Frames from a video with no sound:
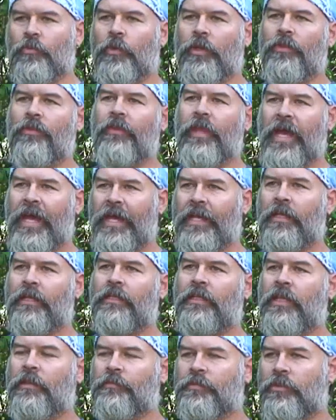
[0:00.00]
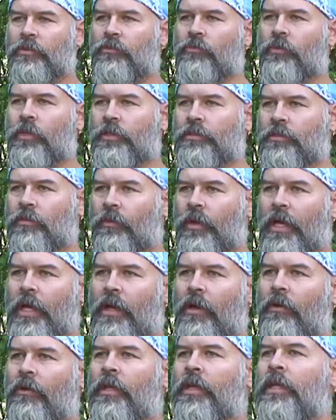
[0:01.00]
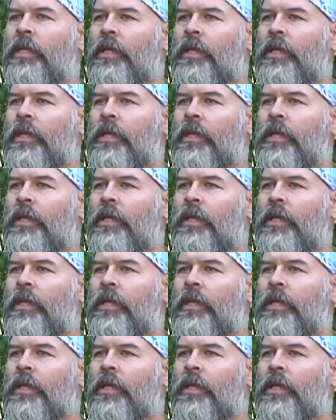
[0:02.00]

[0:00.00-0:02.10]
with that. It keeps nutrients around.